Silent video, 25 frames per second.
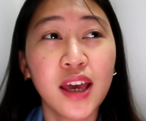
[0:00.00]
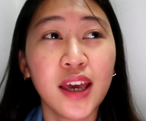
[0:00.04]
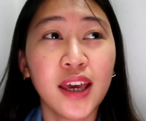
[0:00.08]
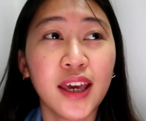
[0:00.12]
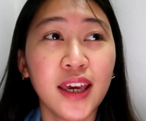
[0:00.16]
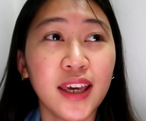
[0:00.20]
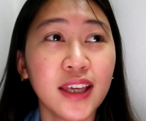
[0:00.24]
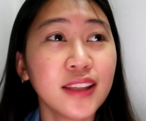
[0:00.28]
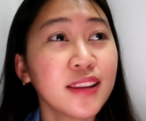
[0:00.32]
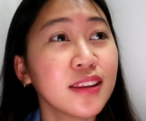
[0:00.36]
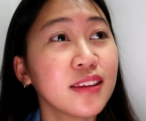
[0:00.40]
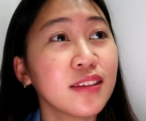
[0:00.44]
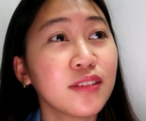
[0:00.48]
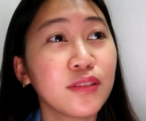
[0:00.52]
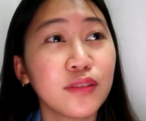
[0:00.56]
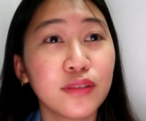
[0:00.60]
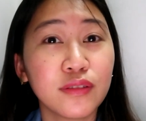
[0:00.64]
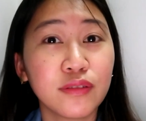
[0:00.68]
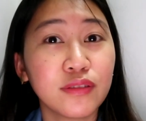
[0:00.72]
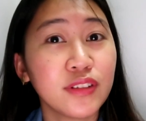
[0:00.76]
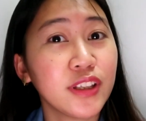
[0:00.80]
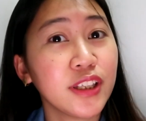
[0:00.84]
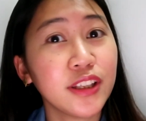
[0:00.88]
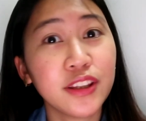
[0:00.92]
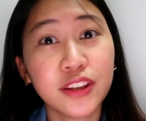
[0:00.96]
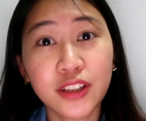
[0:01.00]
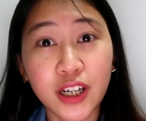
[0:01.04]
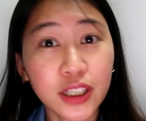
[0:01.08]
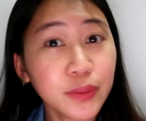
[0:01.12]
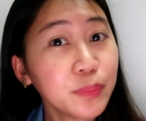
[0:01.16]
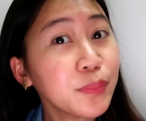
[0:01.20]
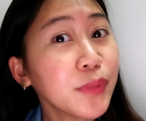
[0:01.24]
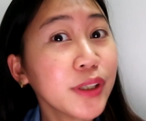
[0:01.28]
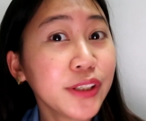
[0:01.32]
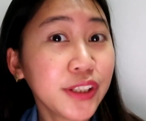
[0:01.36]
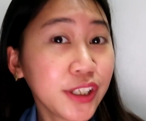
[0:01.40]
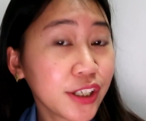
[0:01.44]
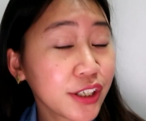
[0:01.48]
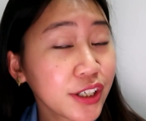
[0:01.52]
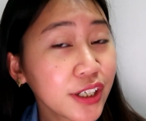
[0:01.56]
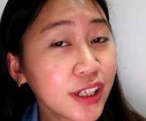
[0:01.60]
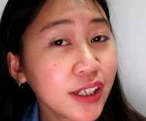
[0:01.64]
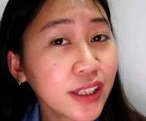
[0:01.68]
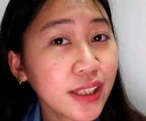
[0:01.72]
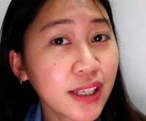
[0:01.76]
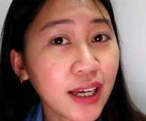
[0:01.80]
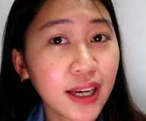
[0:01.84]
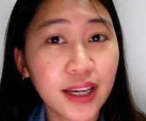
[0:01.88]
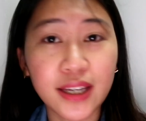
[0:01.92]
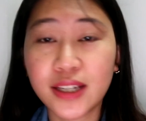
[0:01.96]
it did not
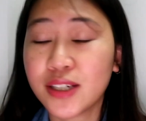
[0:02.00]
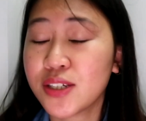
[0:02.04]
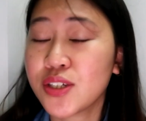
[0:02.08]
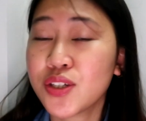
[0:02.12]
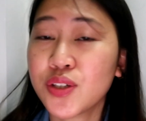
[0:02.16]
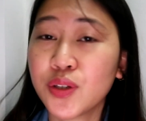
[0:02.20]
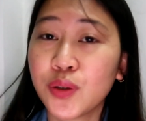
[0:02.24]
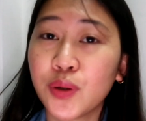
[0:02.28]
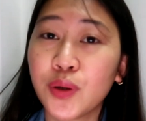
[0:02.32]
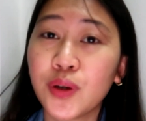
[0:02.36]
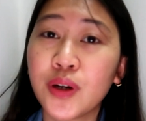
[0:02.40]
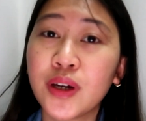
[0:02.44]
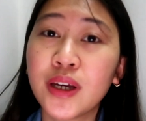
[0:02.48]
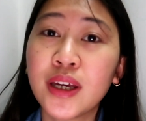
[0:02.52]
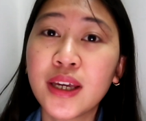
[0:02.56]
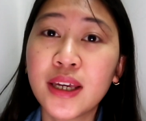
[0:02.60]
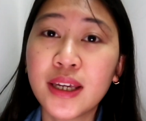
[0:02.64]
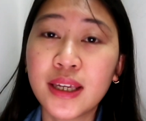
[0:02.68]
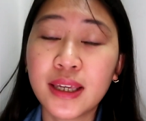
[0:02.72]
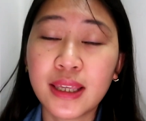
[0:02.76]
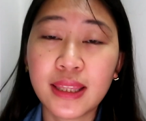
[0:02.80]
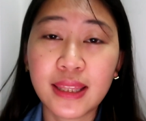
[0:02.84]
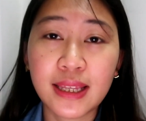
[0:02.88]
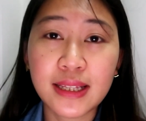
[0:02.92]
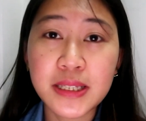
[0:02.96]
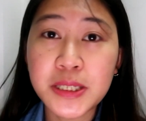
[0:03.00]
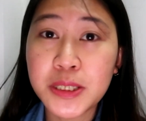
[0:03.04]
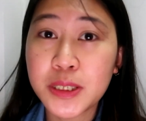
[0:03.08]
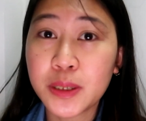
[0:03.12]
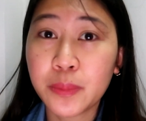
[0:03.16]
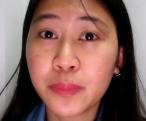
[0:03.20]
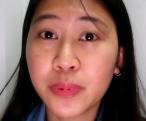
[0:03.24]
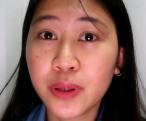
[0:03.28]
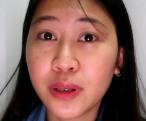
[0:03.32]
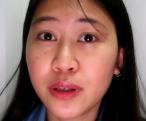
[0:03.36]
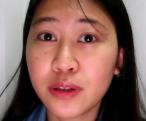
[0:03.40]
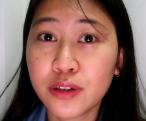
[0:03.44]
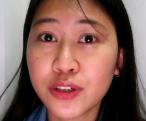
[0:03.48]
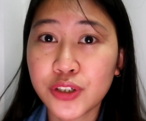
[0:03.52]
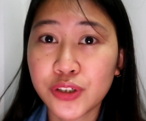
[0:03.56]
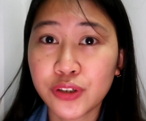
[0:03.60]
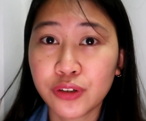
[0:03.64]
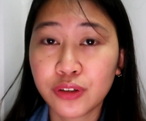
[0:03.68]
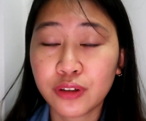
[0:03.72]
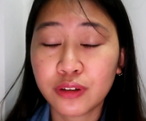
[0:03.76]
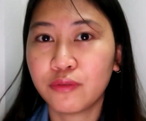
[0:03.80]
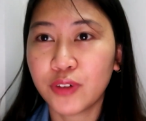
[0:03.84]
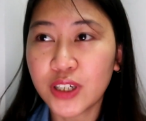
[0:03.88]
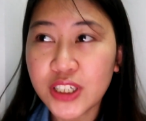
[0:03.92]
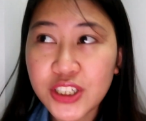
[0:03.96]
materialize. So that's something you
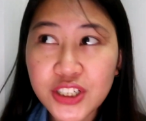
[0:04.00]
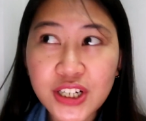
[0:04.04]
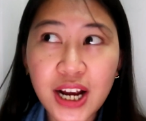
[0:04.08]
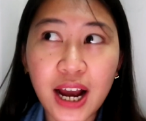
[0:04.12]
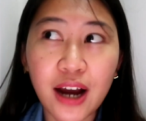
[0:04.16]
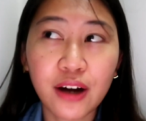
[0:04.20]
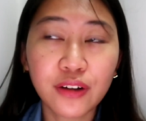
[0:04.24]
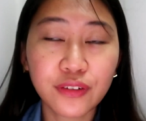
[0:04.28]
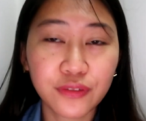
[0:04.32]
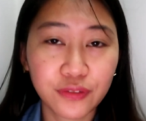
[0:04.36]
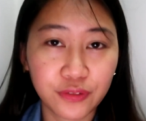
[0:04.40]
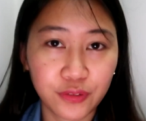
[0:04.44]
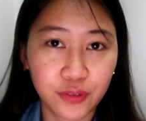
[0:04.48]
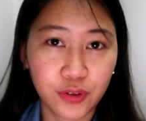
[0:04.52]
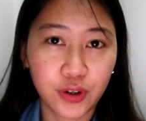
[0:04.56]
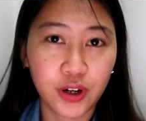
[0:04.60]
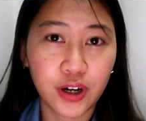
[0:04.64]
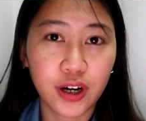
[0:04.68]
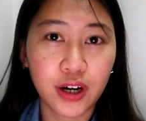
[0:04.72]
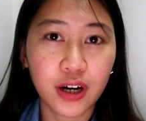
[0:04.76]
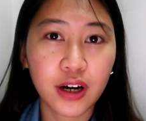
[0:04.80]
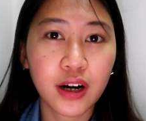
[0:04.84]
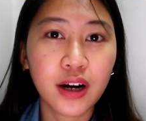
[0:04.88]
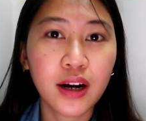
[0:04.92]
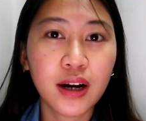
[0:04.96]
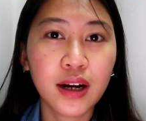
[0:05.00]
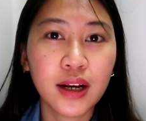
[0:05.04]
should watch out for.